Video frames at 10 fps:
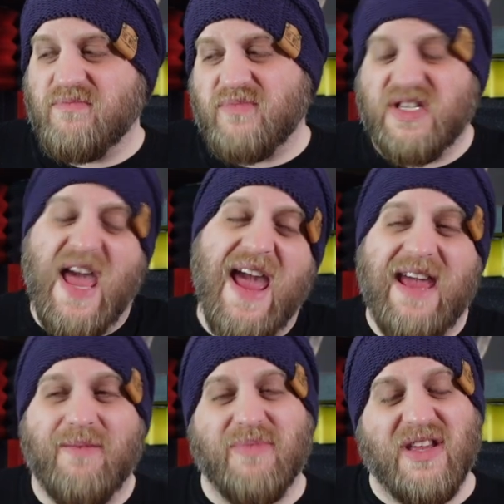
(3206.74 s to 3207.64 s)

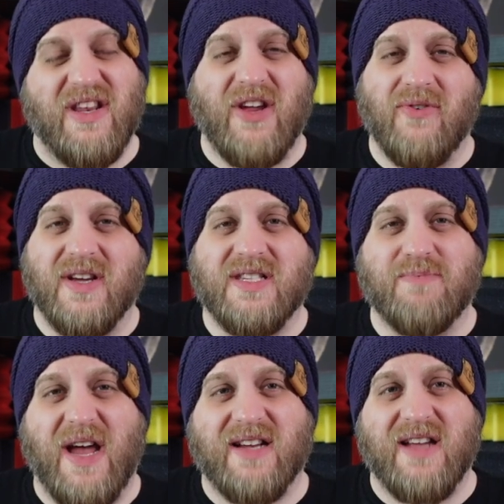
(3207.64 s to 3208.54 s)
tame than you'd
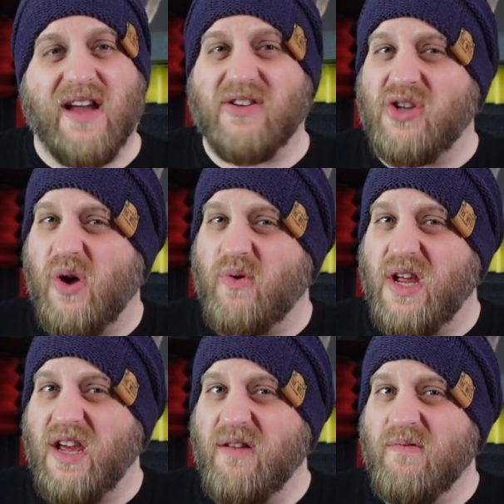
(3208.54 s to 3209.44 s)
expect out of
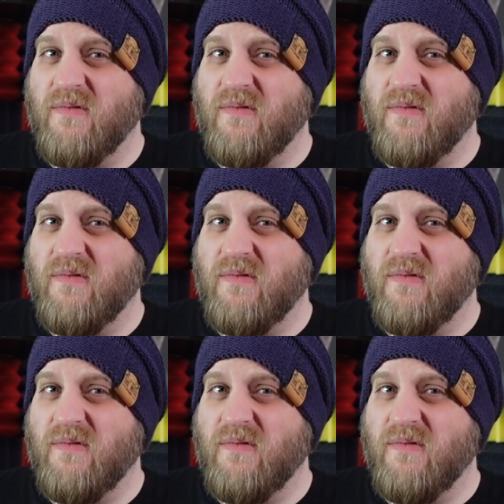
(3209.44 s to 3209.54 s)
Toni.